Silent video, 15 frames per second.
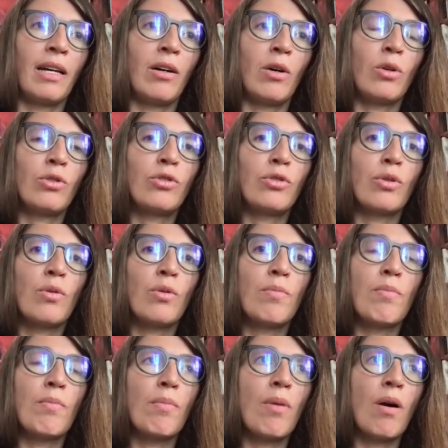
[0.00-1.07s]

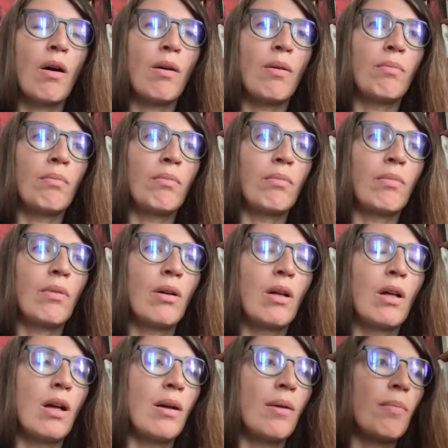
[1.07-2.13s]
also
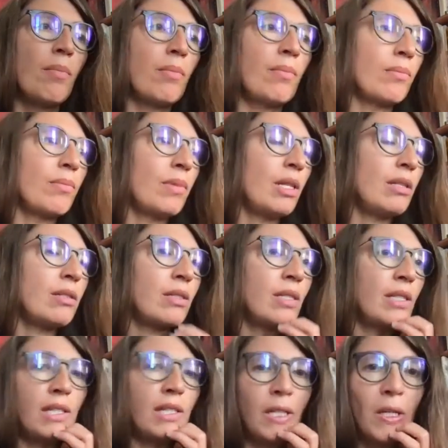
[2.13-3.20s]

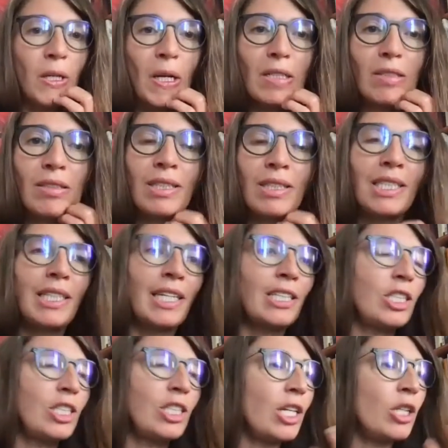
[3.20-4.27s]
this curiosity
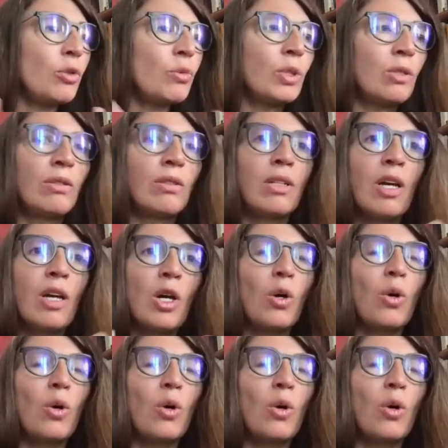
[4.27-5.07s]
and genuine